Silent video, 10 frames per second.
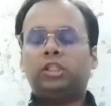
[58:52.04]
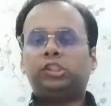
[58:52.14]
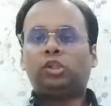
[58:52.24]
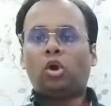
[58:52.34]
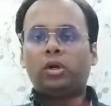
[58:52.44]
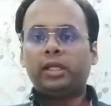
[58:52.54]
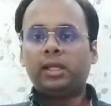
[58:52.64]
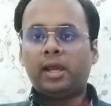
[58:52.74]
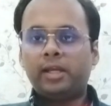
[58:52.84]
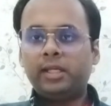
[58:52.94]

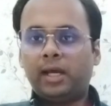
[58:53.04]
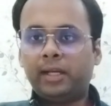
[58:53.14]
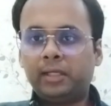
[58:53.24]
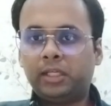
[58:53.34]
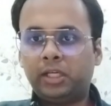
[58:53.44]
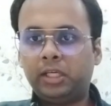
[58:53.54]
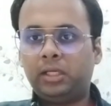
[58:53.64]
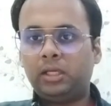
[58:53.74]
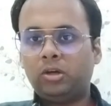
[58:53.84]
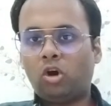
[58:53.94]
distorting any
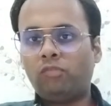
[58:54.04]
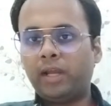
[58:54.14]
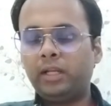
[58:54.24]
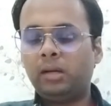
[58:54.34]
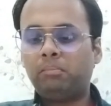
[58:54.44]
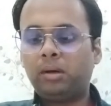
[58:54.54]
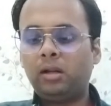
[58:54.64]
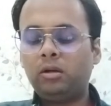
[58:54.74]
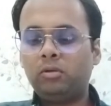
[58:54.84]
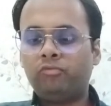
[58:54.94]
identity of any
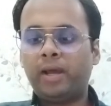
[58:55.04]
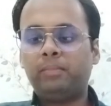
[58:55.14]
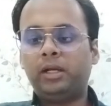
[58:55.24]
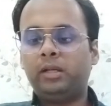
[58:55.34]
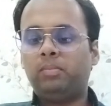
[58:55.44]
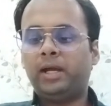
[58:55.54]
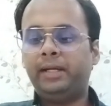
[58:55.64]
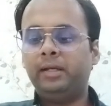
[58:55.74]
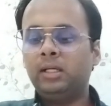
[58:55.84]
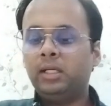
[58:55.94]
number when
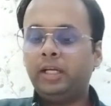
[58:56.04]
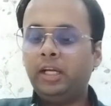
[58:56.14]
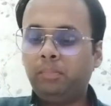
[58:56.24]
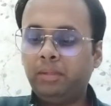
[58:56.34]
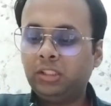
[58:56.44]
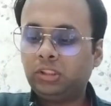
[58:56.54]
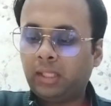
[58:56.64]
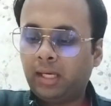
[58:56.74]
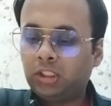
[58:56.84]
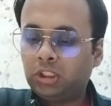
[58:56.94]
multiplied. It means
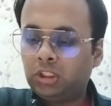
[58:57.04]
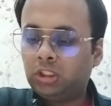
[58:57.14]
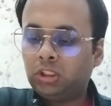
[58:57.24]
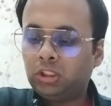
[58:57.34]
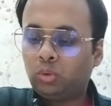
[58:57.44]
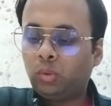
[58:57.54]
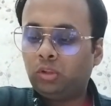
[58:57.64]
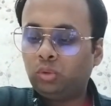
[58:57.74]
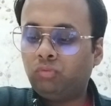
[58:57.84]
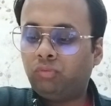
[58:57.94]
h is
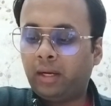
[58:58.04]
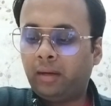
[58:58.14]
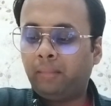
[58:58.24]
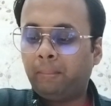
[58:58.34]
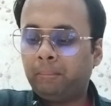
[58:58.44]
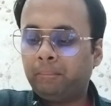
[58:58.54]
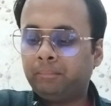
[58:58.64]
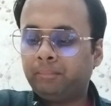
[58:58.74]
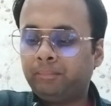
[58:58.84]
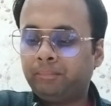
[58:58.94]
equal to 1.
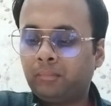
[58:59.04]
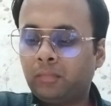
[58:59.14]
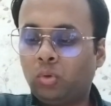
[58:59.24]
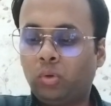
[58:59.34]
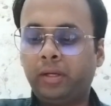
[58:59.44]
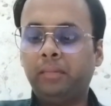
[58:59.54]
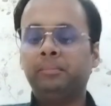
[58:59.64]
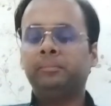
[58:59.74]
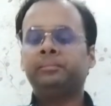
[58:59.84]
Okay.